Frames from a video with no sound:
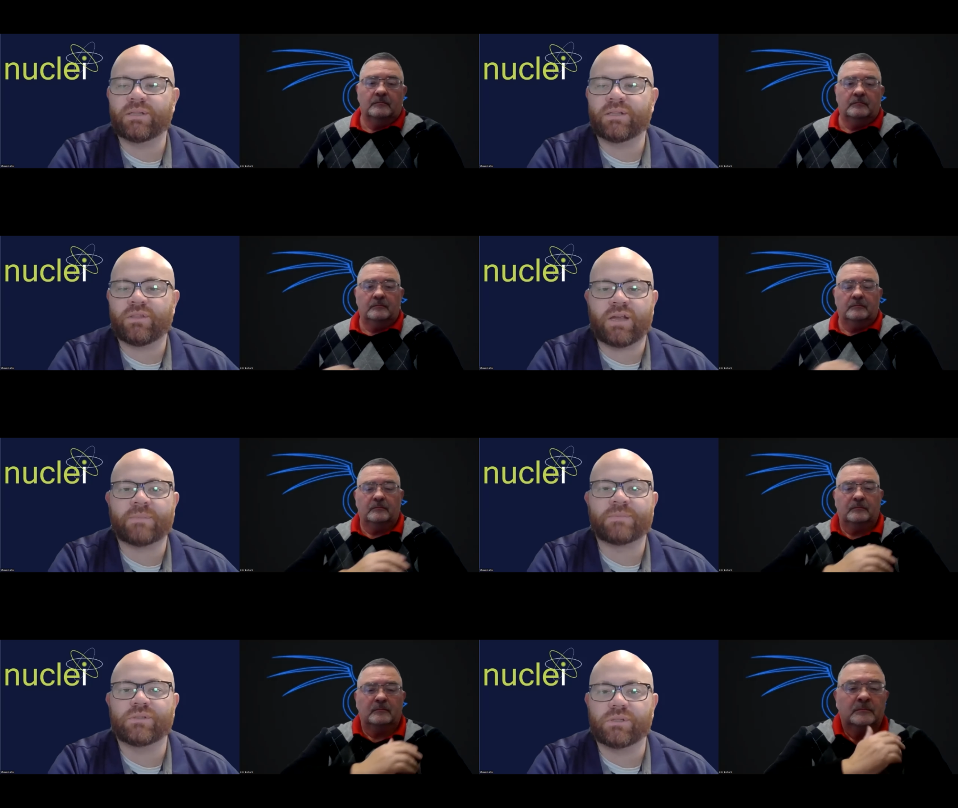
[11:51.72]
Speaker 1: in there, they're
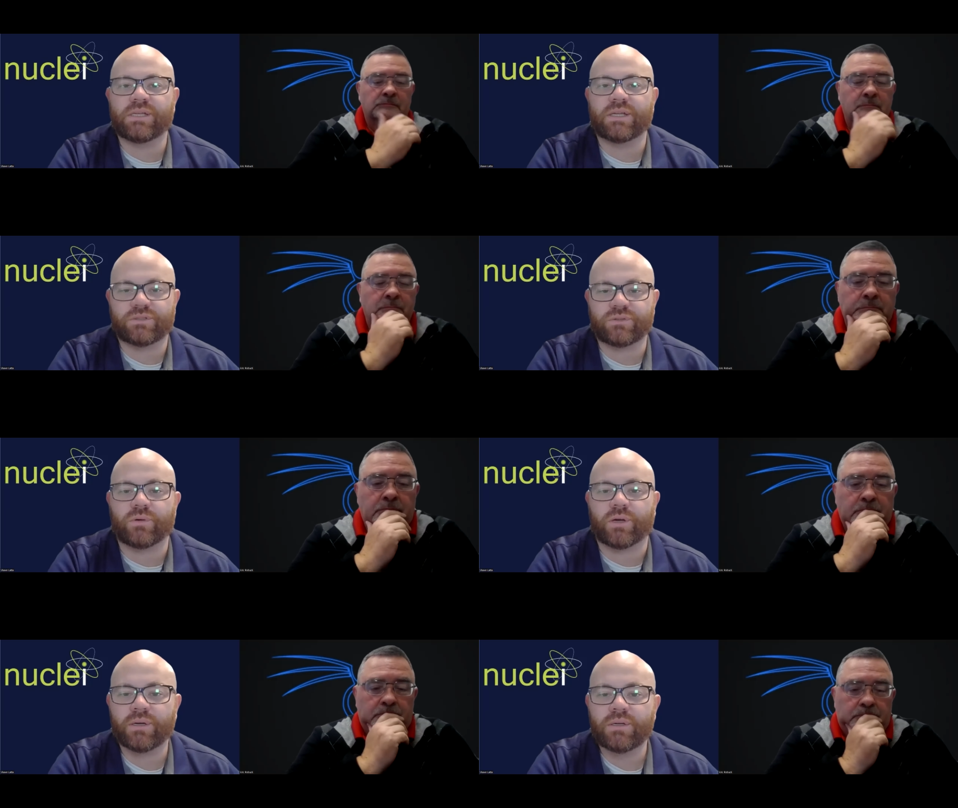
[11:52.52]
absolutely going to
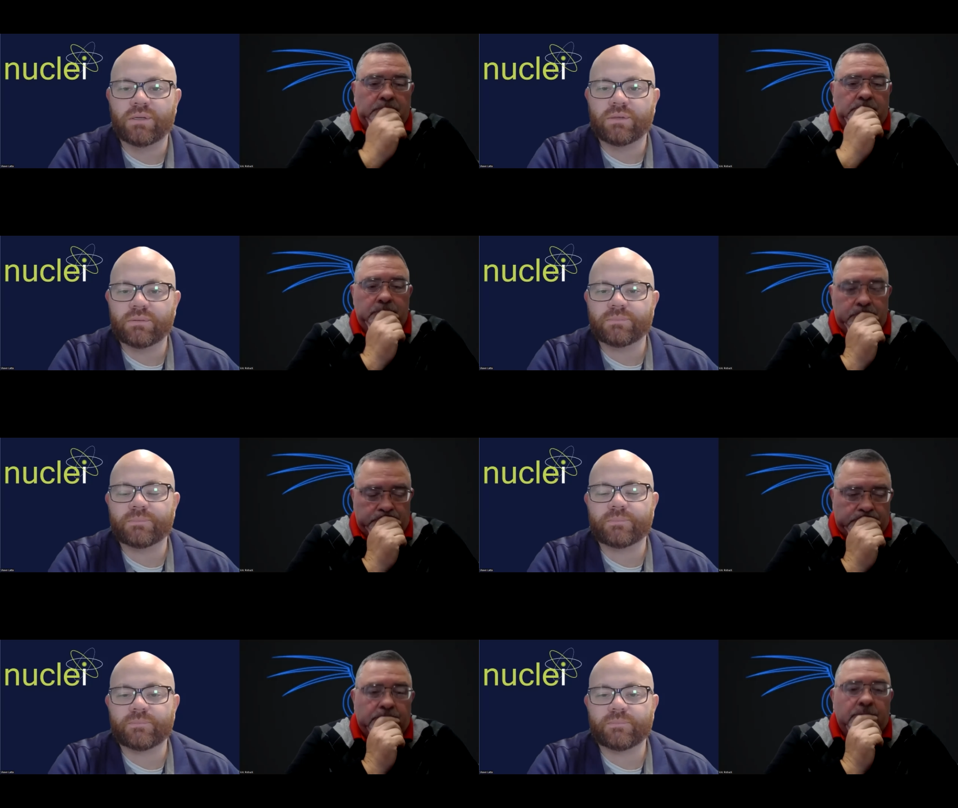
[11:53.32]
store.
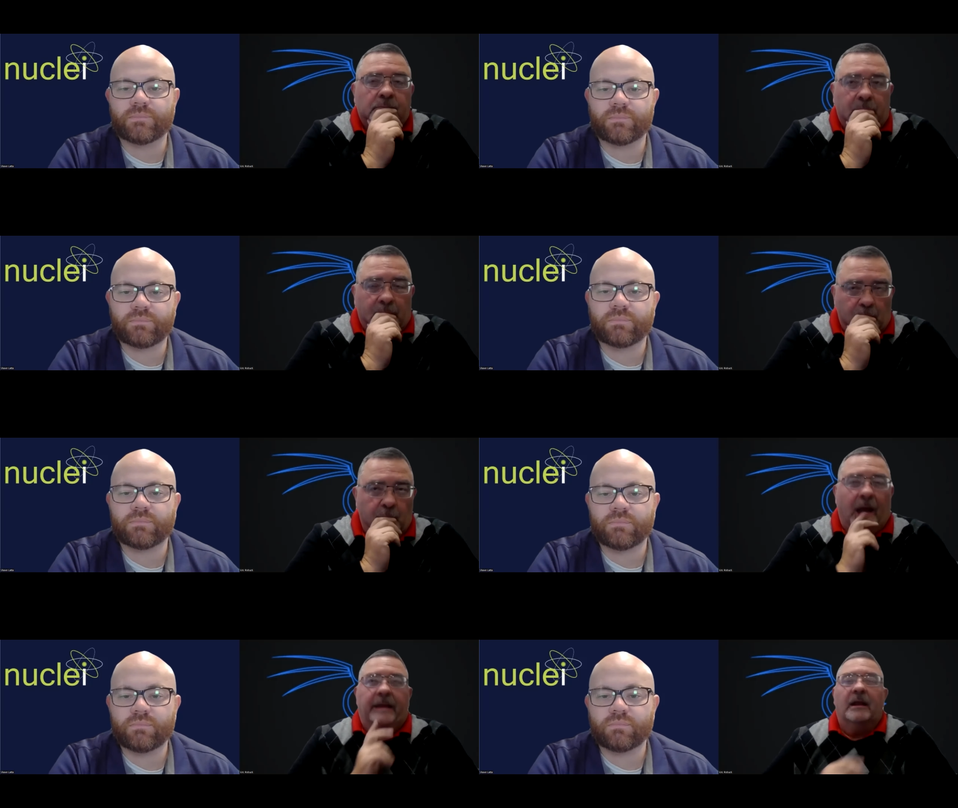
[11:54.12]

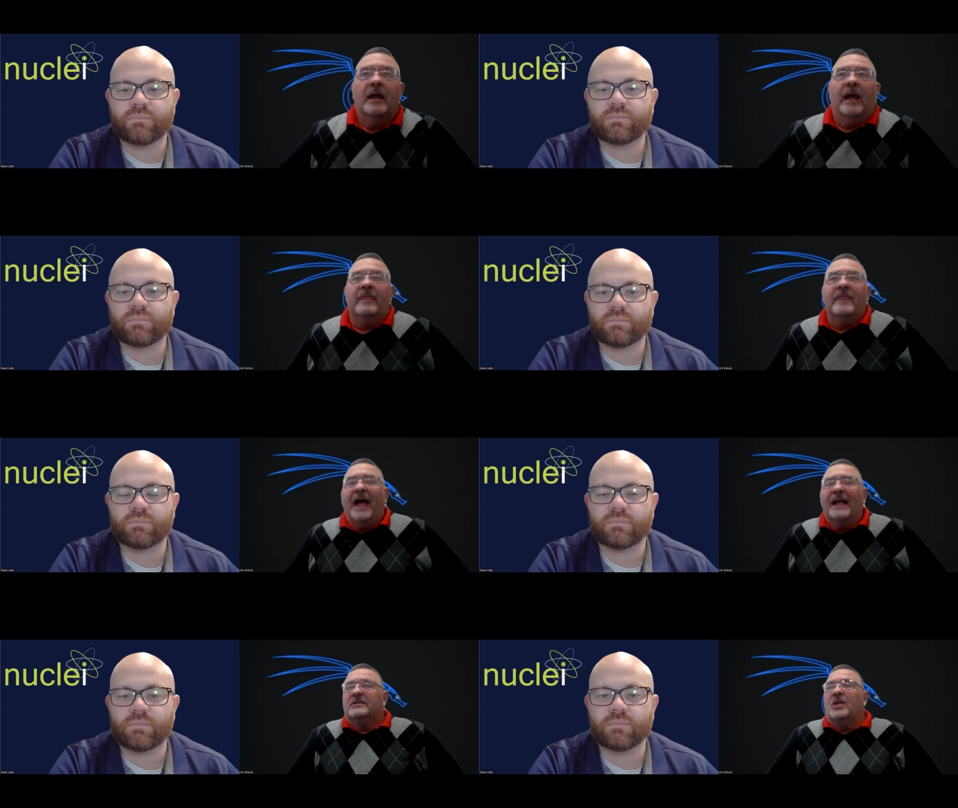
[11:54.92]
Speaker 2: Right. And
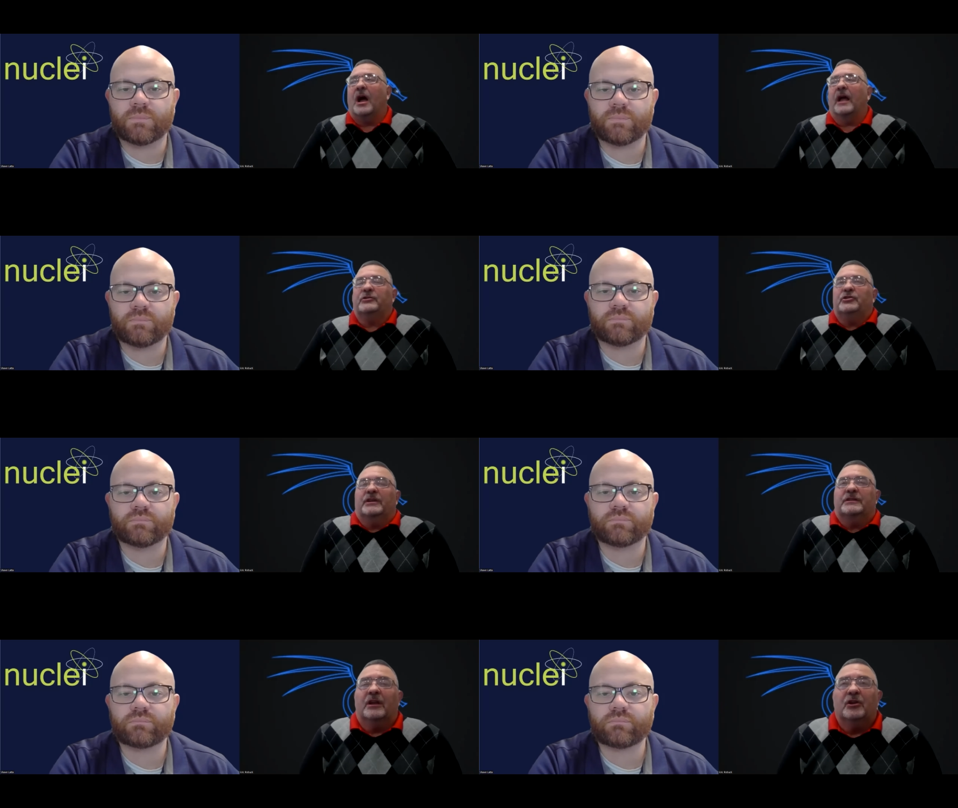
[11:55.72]
that's not
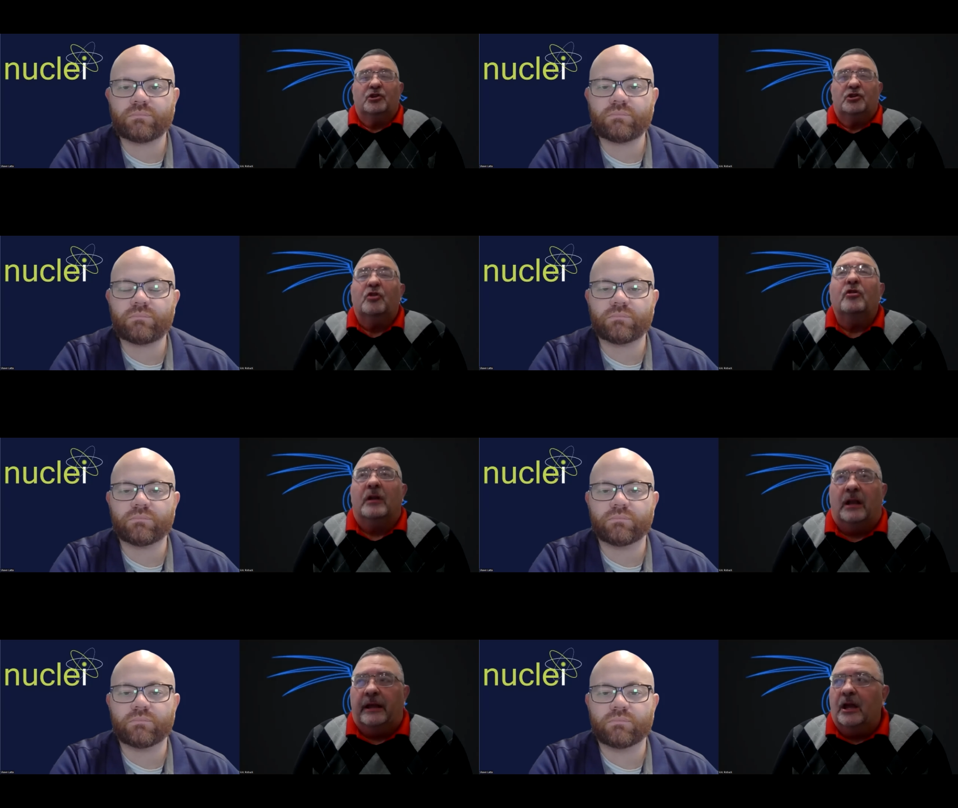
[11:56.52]
just
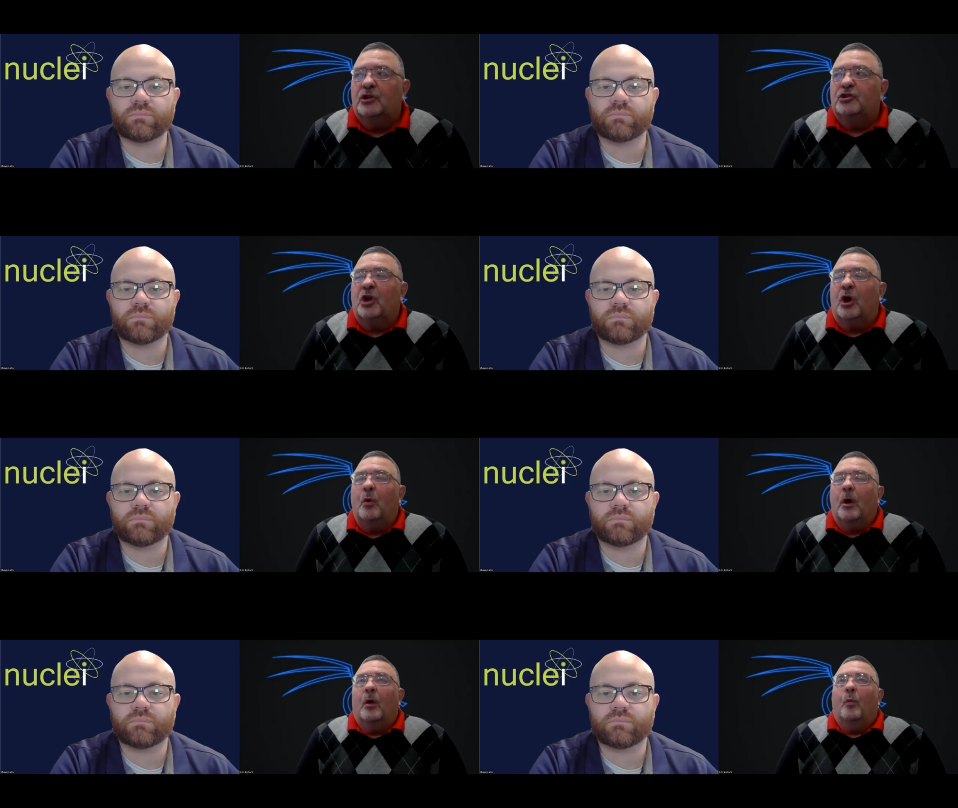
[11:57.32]
certainly.
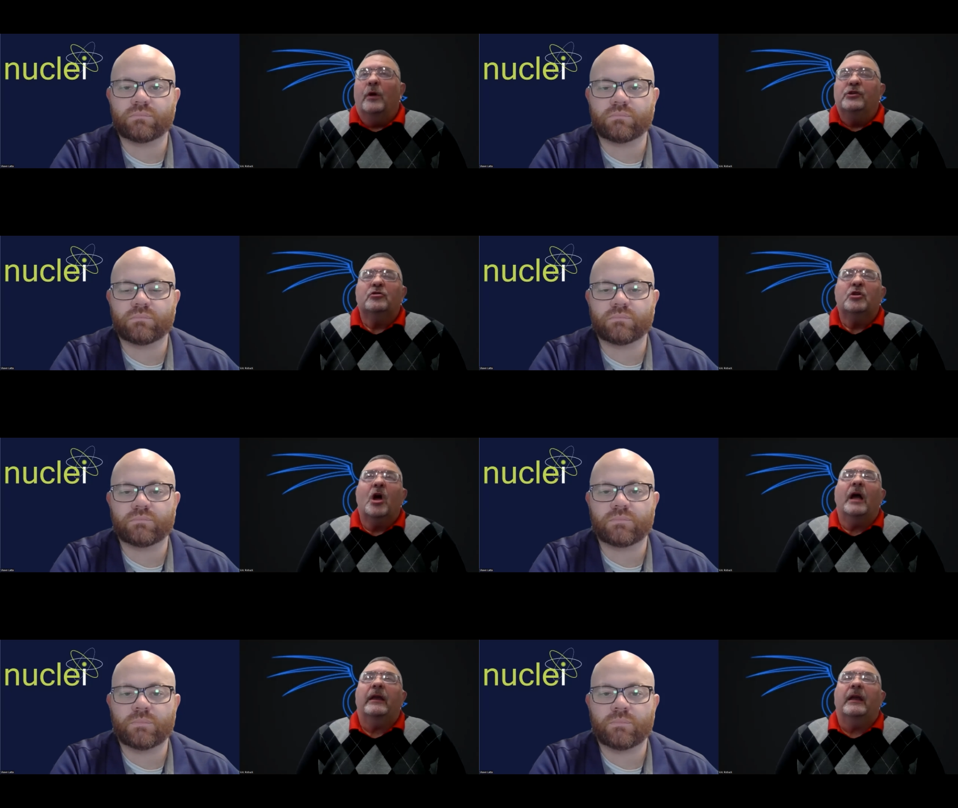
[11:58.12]
So when you're
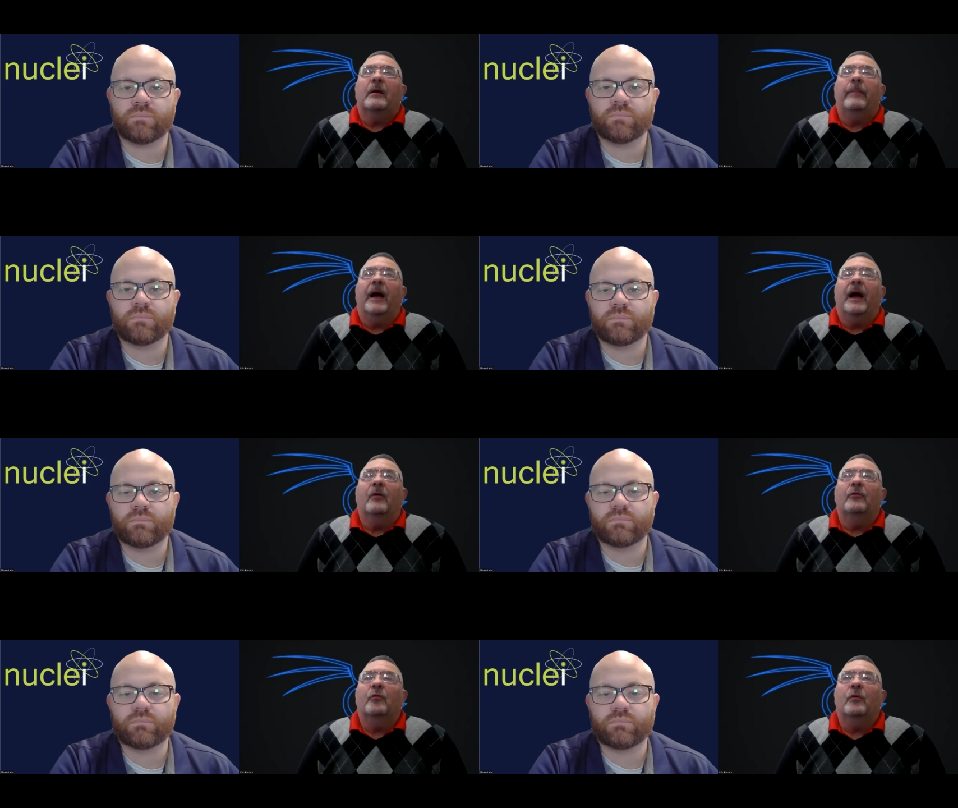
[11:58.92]
talking
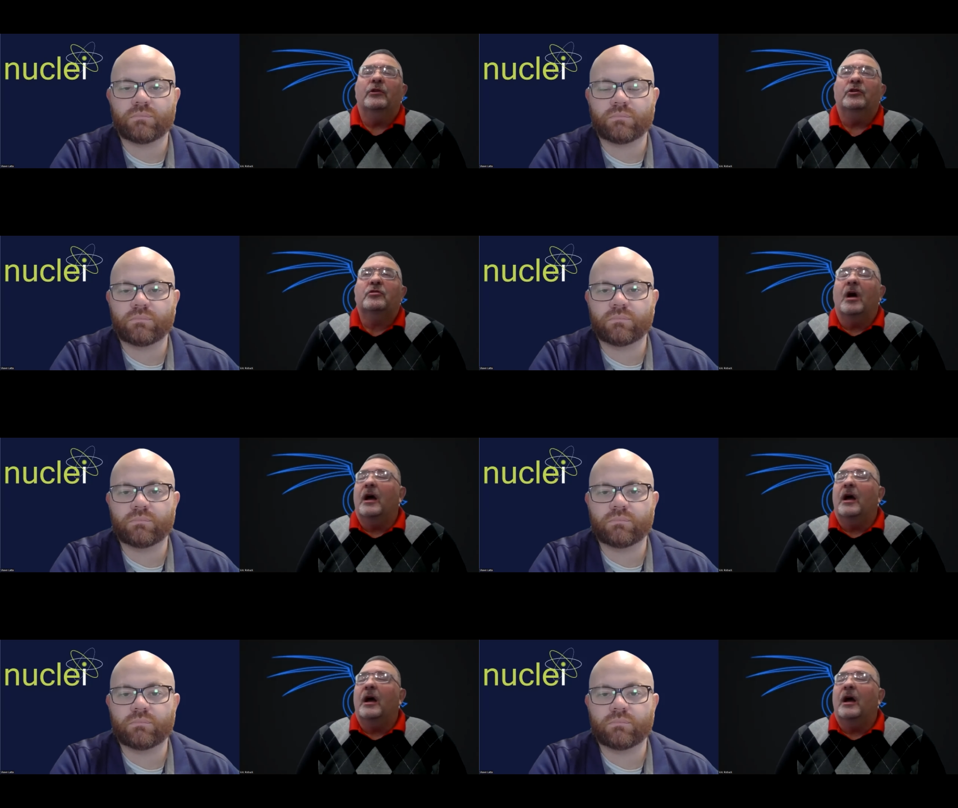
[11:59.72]
about when you're